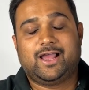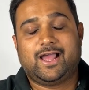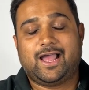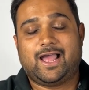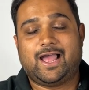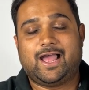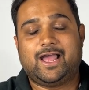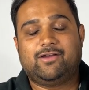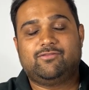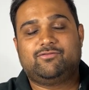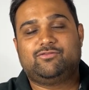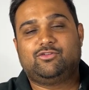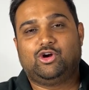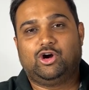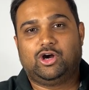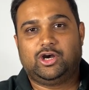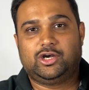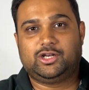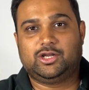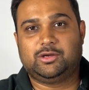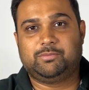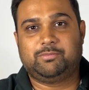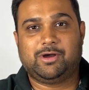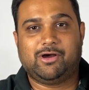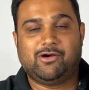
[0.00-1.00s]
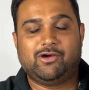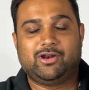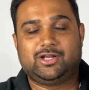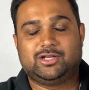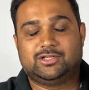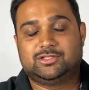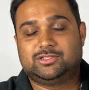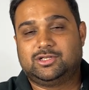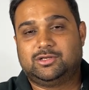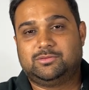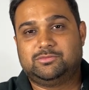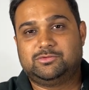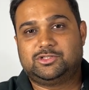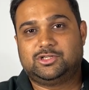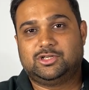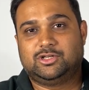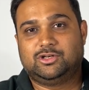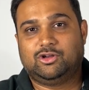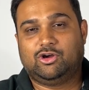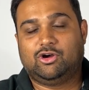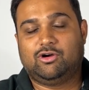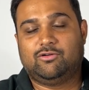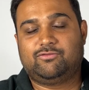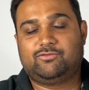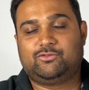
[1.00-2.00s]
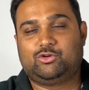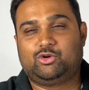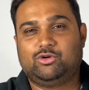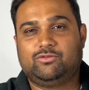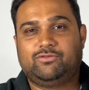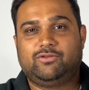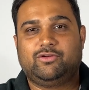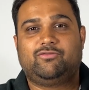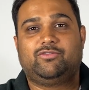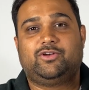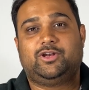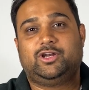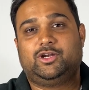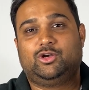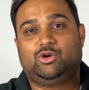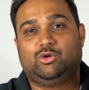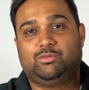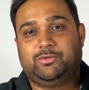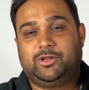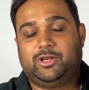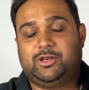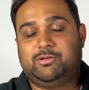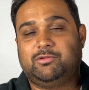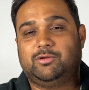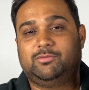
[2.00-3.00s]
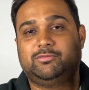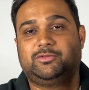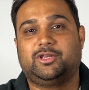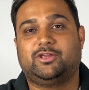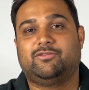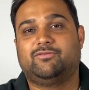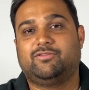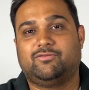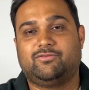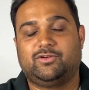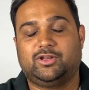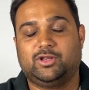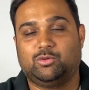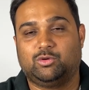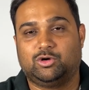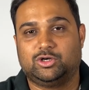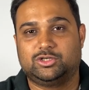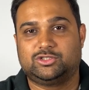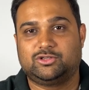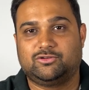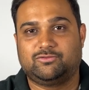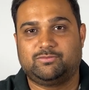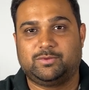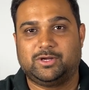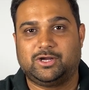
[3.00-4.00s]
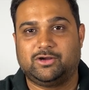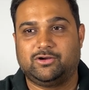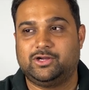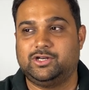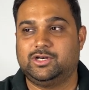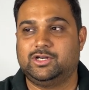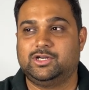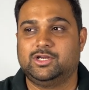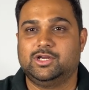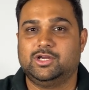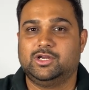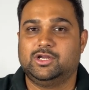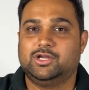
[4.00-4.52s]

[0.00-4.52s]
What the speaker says: have got a power consumption of 250 to minimum 350 watts of power.